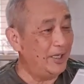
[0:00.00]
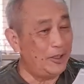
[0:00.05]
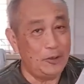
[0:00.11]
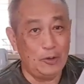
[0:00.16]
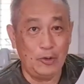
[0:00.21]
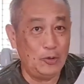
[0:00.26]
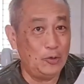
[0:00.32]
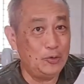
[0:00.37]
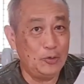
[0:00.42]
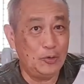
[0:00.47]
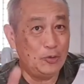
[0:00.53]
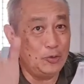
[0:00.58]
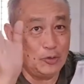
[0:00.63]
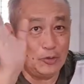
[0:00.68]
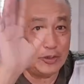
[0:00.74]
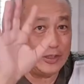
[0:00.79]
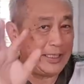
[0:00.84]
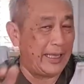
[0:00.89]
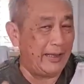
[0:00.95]

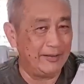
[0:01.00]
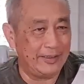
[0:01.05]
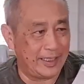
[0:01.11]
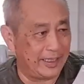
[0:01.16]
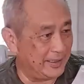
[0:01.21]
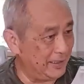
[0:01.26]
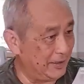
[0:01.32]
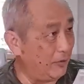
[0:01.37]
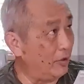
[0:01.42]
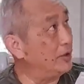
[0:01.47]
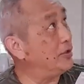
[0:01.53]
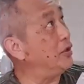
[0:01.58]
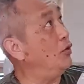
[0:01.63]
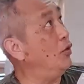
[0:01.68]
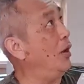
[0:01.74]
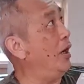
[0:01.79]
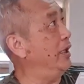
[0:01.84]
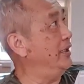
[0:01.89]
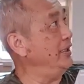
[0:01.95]
No shell, nothing. I said,
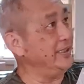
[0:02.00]
wow,